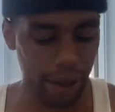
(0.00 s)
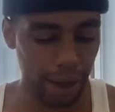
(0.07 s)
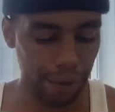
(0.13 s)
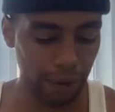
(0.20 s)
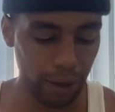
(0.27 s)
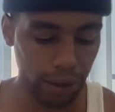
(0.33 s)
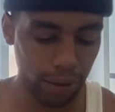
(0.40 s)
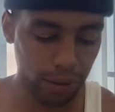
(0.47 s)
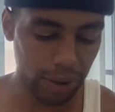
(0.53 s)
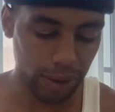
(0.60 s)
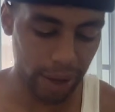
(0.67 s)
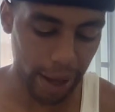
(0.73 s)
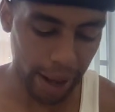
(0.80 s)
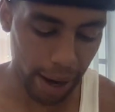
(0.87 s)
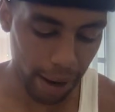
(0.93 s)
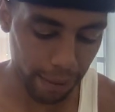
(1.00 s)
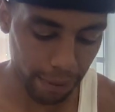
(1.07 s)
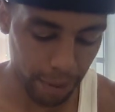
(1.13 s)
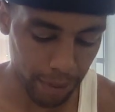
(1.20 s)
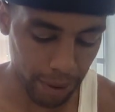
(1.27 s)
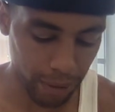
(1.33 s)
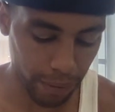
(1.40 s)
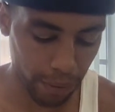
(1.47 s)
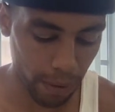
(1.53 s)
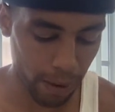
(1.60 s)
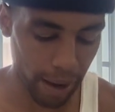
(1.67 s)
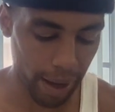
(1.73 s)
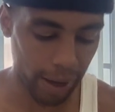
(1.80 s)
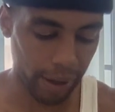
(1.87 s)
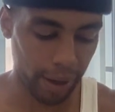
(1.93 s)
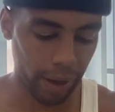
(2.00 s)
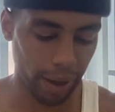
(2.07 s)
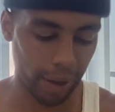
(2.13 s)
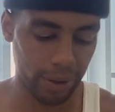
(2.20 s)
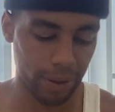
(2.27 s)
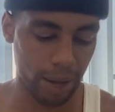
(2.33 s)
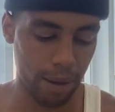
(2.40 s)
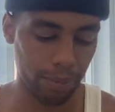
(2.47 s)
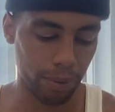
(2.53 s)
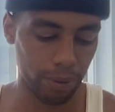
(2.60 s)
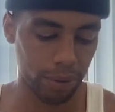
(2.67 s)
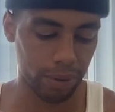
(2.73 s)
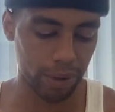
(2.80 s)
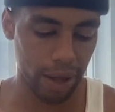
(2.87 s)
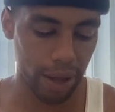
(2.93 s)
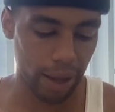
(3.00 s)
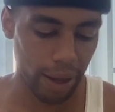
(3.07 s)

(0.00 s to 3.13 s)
If he loses the hair from his forehead and temples,